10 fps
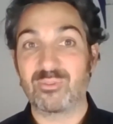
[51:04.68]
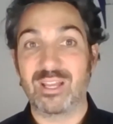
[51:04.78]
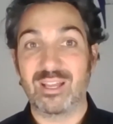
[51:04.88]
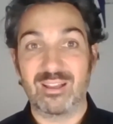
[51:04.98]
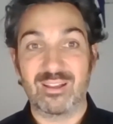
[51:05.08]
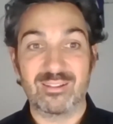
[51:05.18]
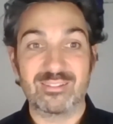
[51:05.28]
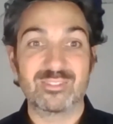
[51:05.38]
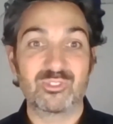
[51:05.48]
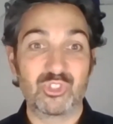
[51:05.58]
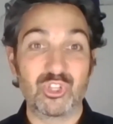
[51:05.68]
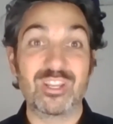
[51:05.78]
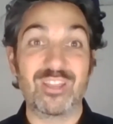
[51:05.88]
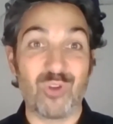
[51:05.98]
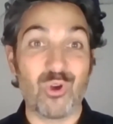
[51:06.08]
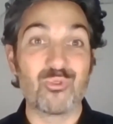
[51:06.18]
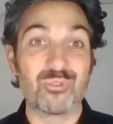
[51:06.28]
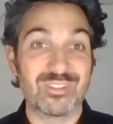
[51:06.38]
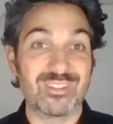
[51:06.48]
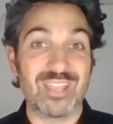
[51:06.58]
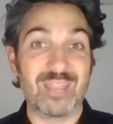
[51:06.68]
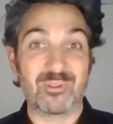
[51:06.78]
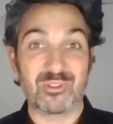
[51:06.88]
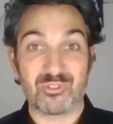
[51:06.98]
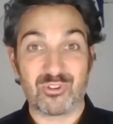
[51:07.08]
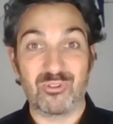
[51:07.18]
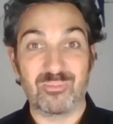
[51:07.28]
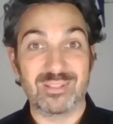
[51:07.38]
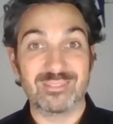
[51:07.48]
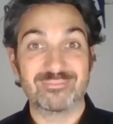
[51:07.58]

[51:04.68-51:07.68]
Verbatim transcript: uh, should have owned the name control, but they